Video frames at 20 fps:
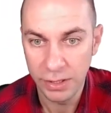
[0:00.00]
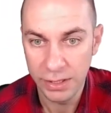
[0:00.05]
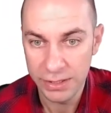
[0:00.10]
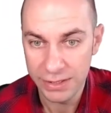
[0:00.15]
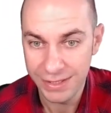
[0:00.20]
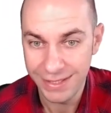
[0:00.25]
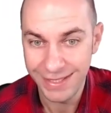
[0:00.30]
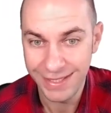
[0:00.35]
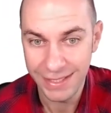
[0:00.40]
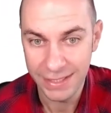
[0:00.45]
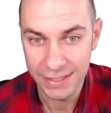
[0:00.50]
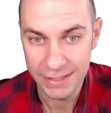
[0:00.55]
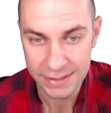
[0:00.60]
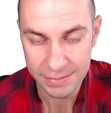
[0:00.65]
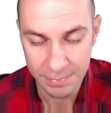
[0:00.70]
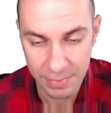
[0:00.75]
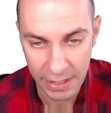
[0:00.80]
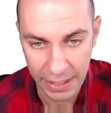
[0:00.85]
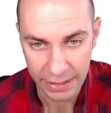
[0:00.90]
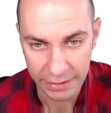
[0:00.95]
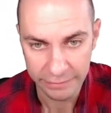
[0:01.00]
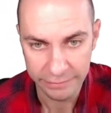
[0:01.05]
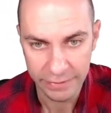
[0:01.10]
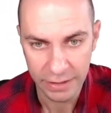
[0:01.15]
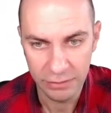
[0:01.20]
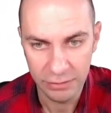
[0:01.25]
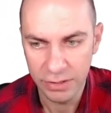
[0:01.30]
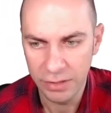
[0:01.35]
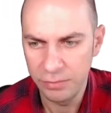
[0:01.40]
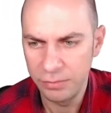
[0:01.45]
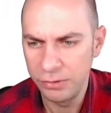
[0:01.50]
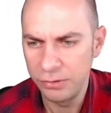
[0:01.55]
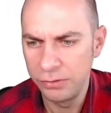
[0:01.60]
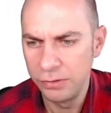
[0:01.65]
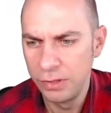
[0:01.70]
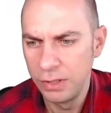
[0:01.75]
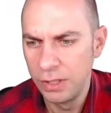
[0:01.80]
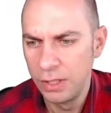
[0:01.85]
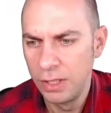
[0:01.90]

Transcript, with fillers: as the explained variable